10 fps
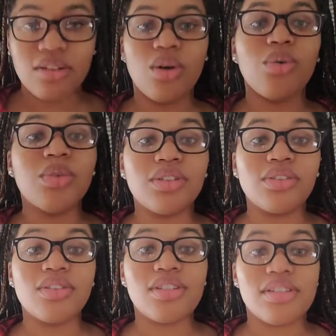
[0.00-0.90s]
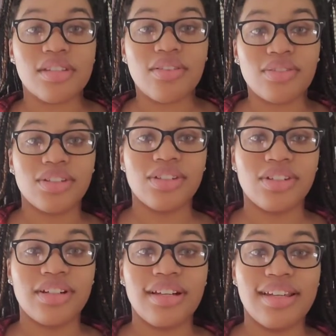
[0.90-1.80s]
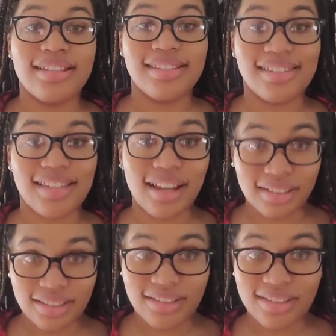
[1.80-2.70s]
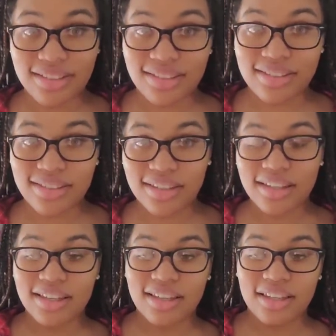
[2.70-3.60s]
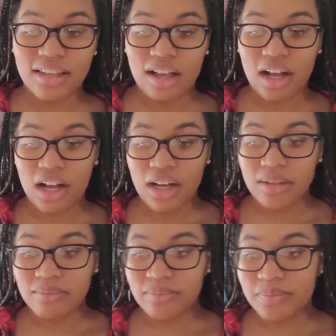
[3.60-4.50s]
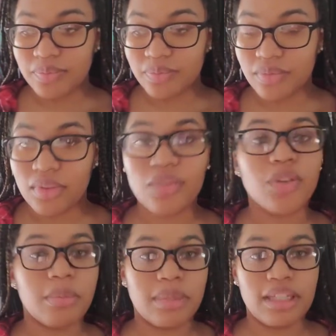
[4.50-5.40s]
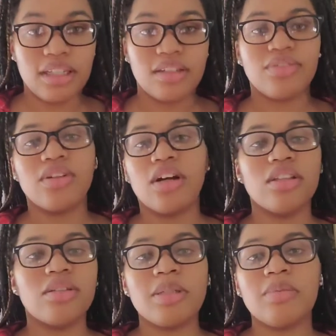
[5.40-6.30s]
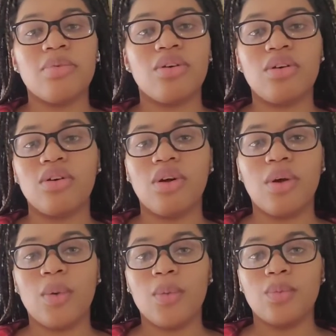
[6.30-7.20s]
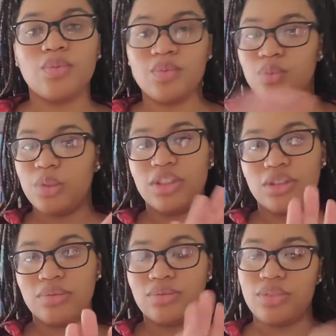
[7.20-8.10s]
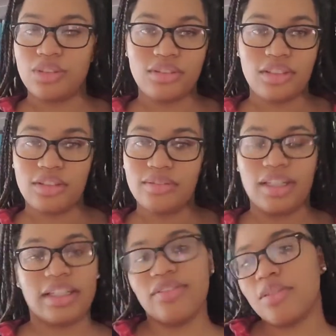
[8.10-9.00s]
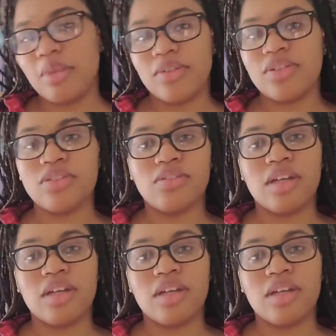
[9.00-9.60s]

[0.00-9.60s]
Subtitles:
who will suffer in silence. Um, for me. For other people, we don't, like if it's my friends or